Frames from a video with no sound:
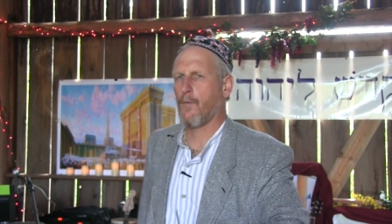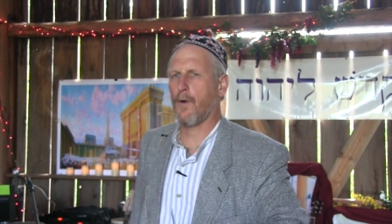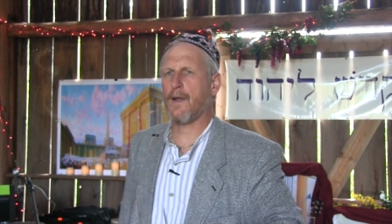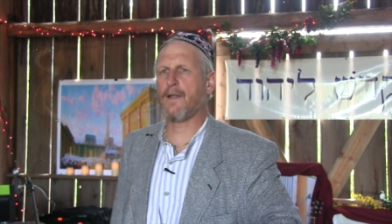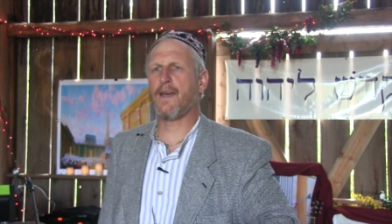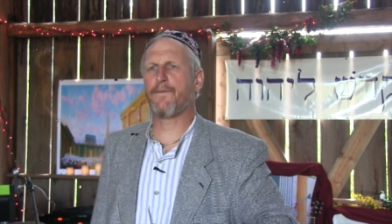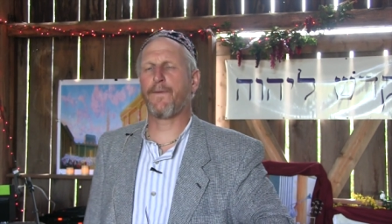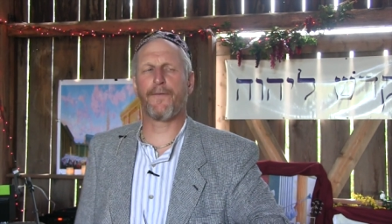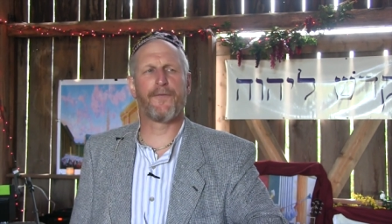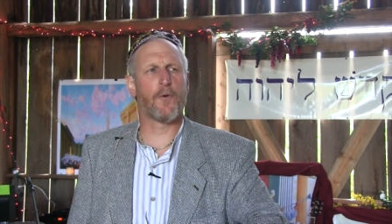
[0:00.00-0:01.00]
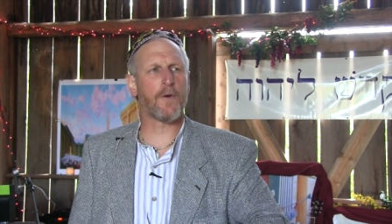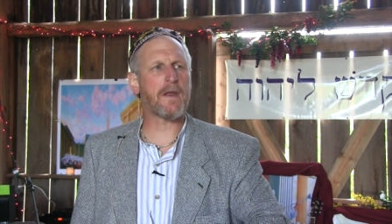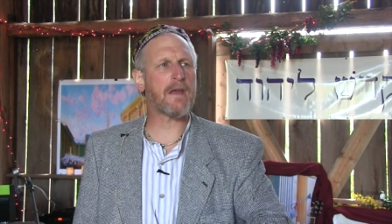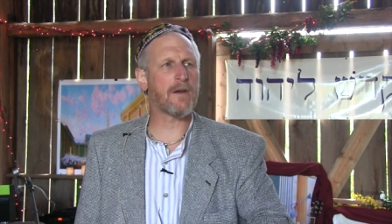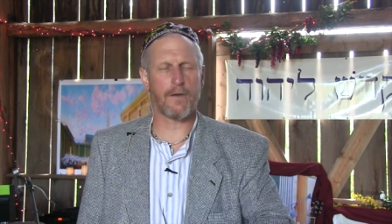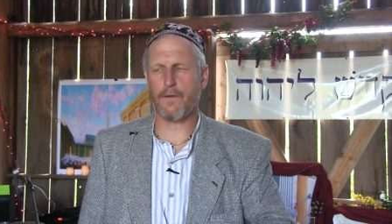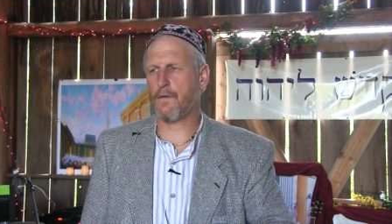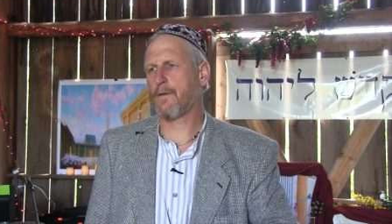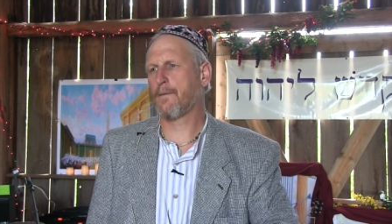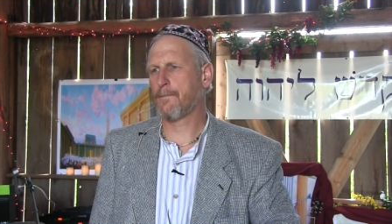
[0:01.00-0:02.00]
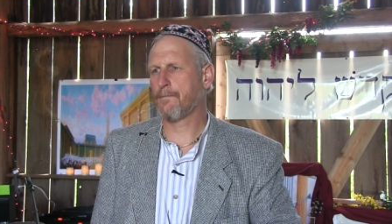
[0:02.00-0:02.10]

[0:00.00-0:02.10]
where he lived for 40 years